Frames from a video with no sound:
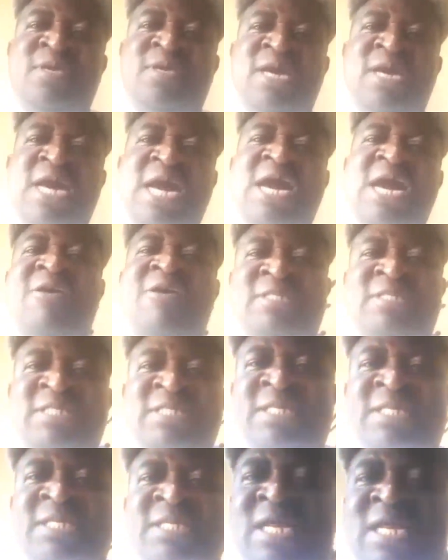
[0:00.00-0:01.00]
how I
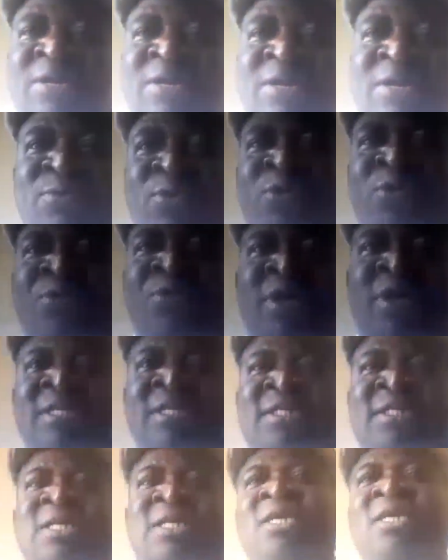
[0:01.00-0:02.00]
started and all that,
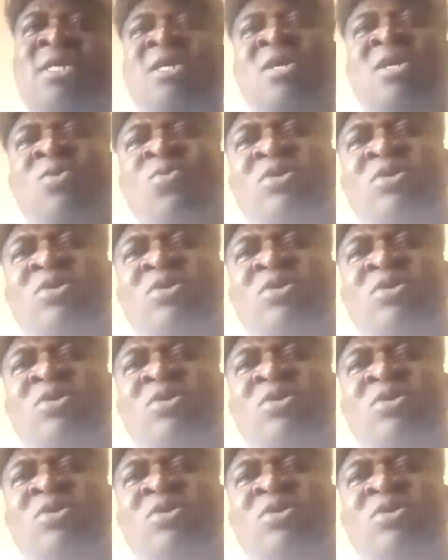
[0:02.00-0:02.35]
it was